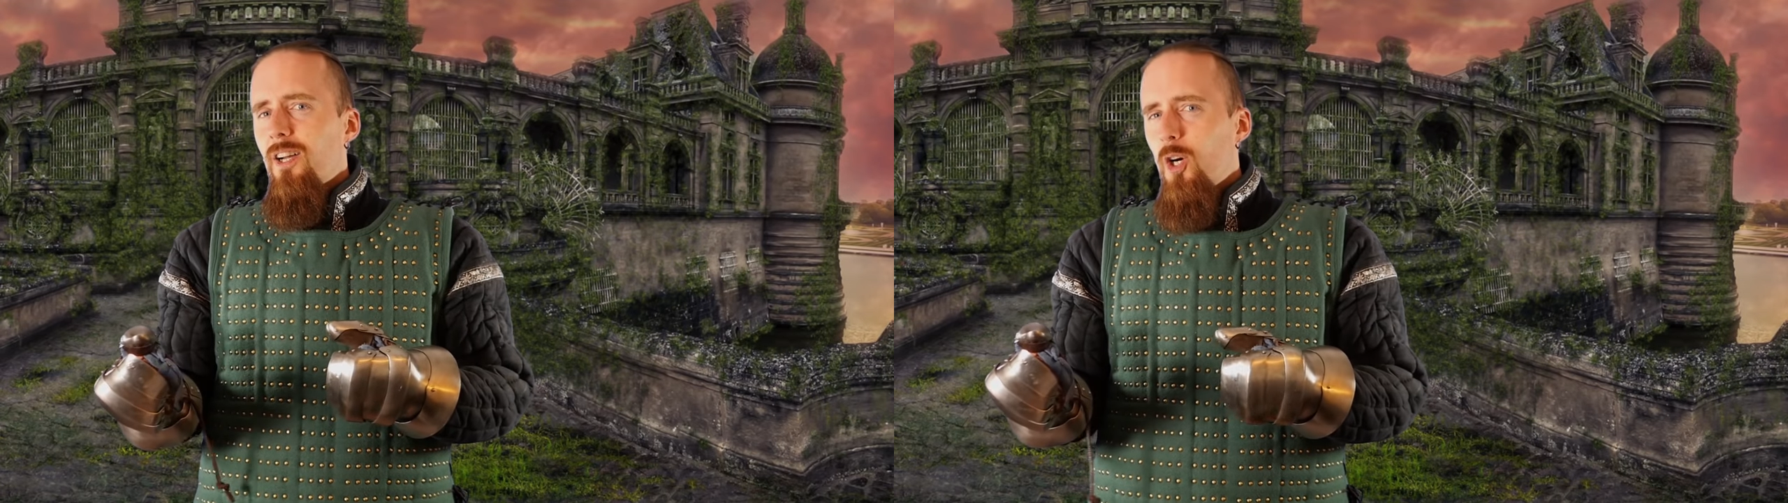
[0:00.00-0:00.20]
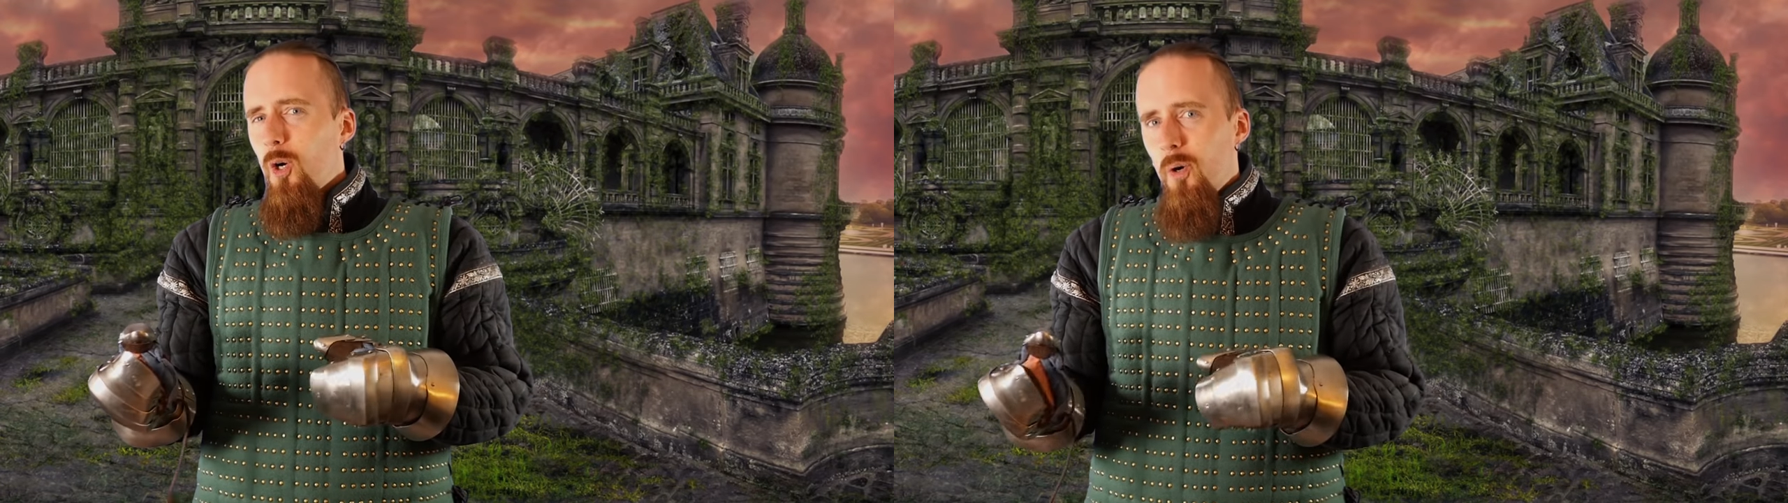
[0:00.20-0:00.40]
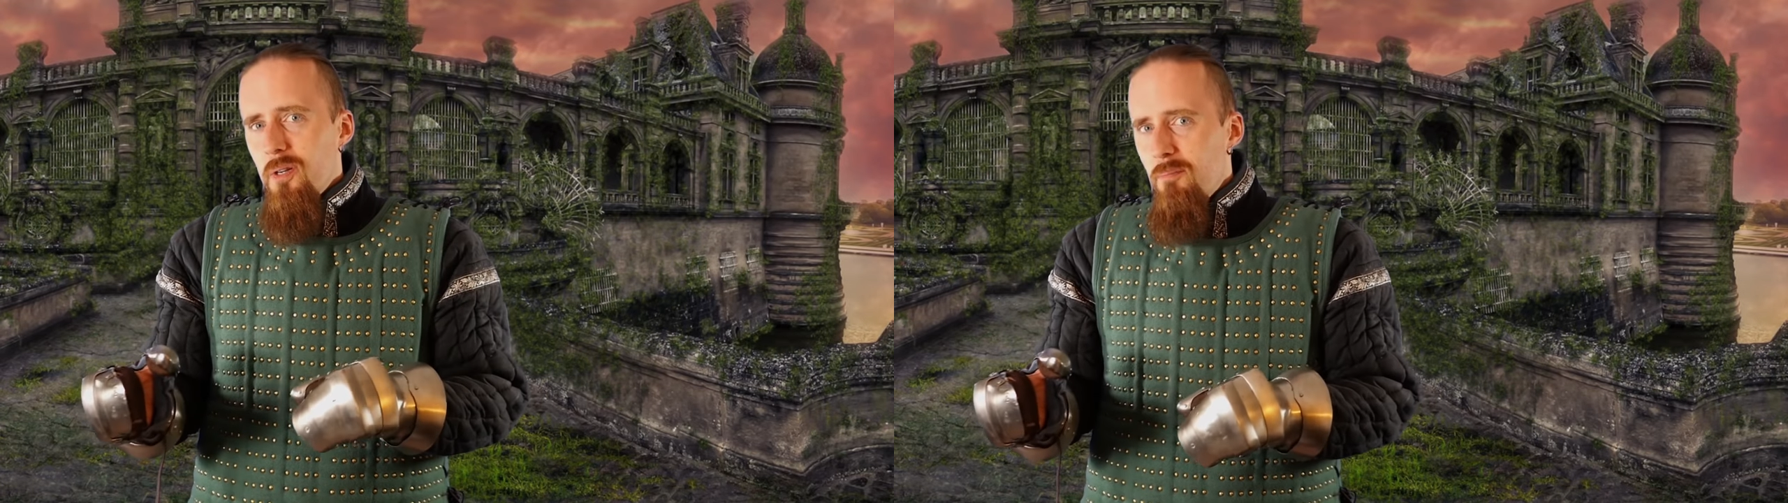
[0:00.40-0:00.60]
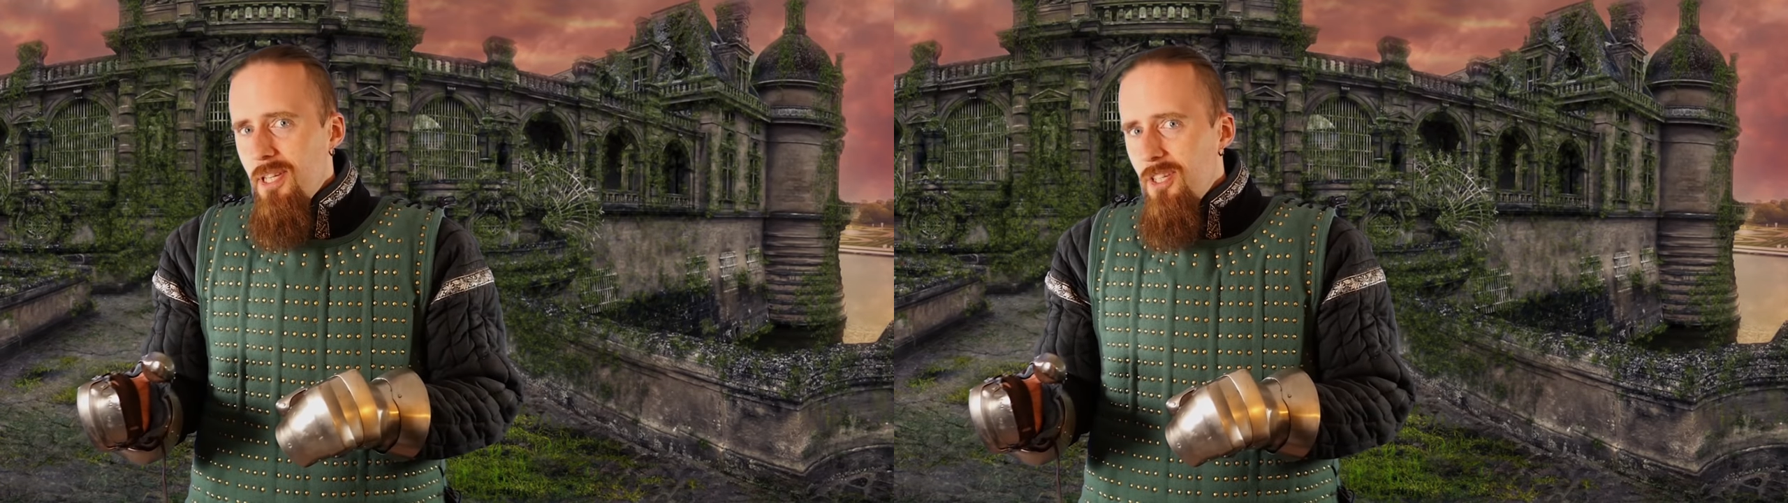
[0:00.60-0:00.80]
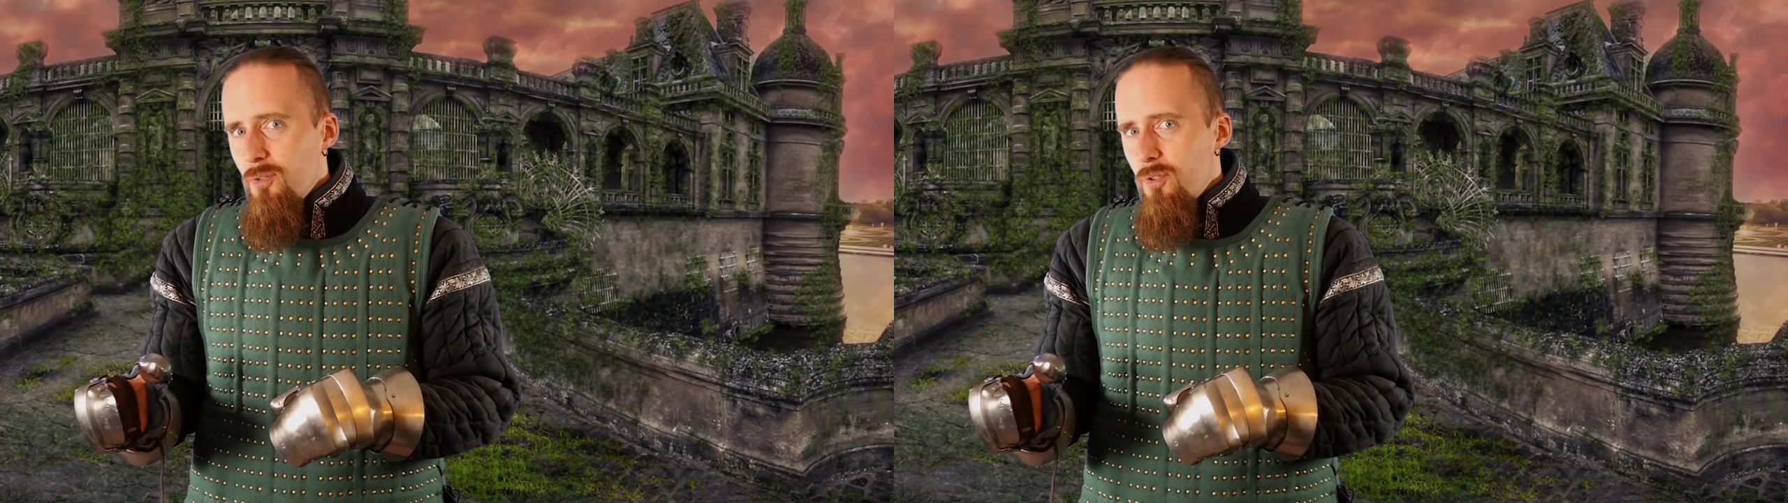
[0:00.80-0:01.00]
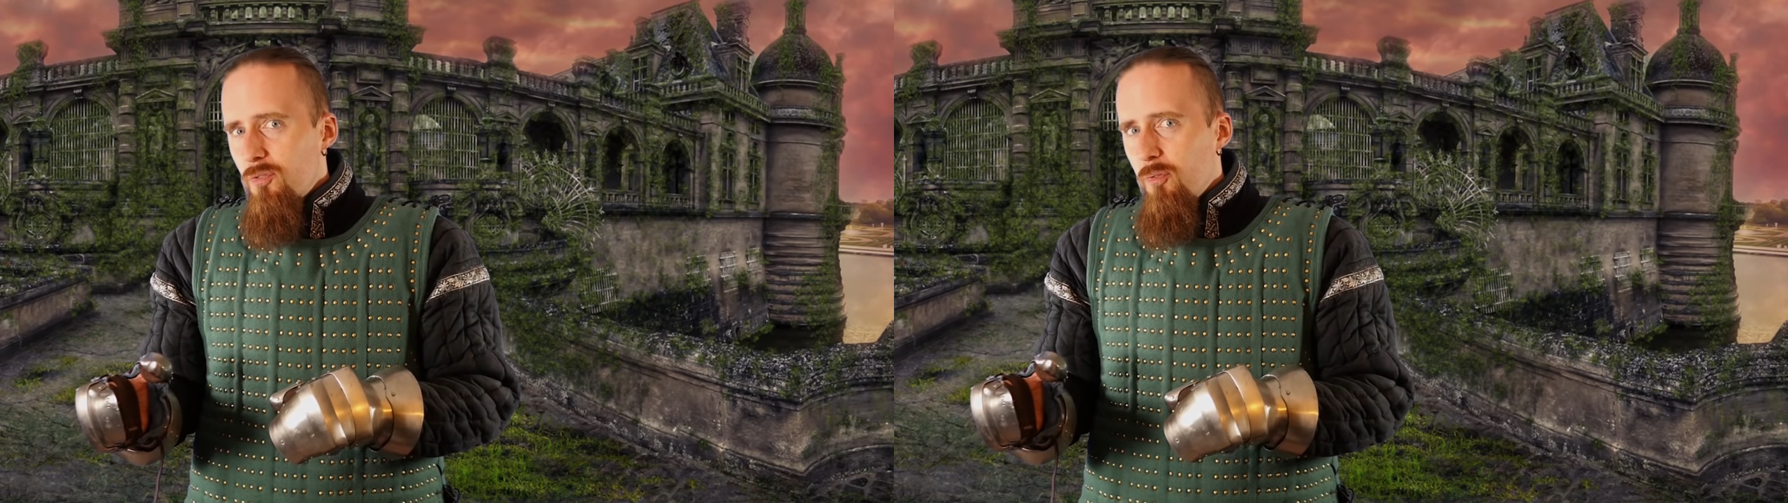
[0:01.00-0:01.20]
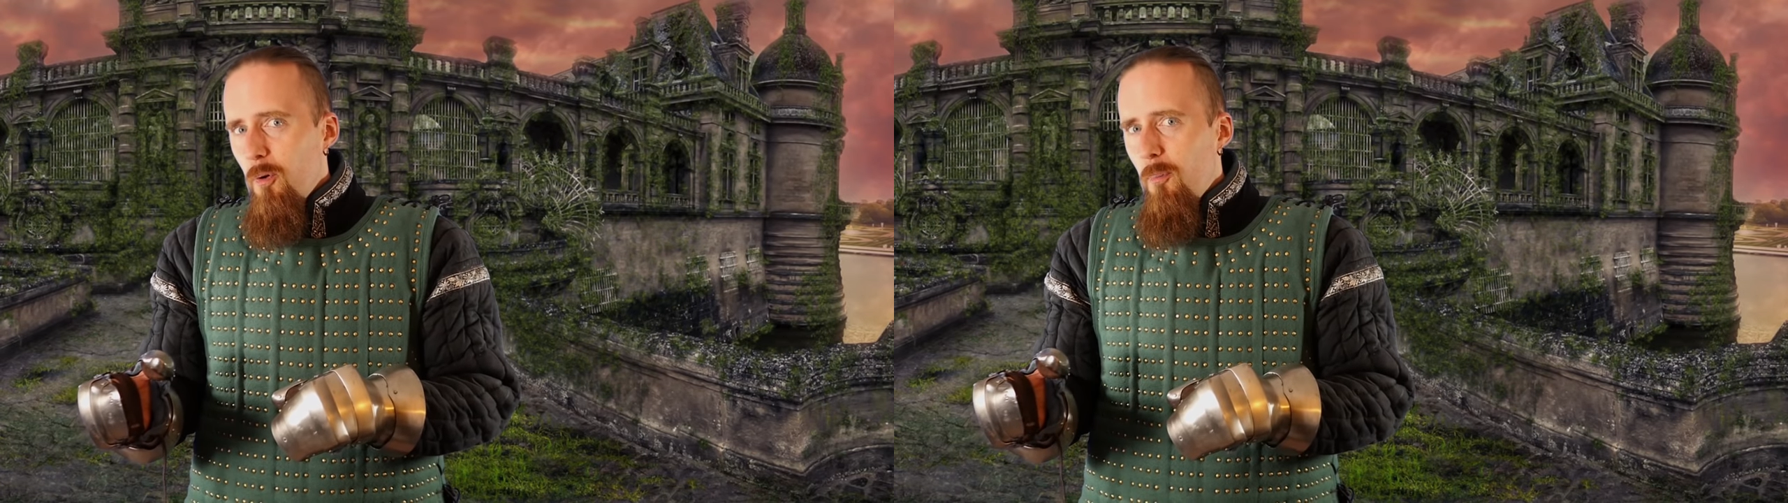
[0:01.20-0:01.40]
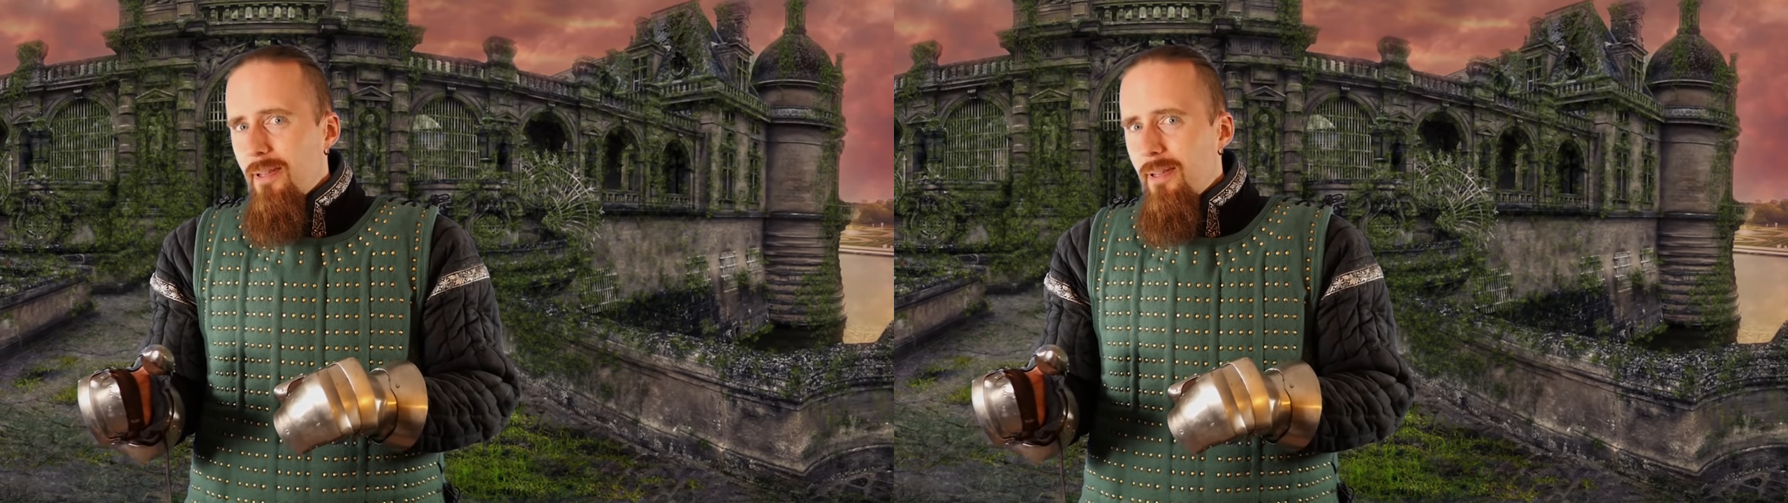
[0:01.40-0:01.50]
could be useful,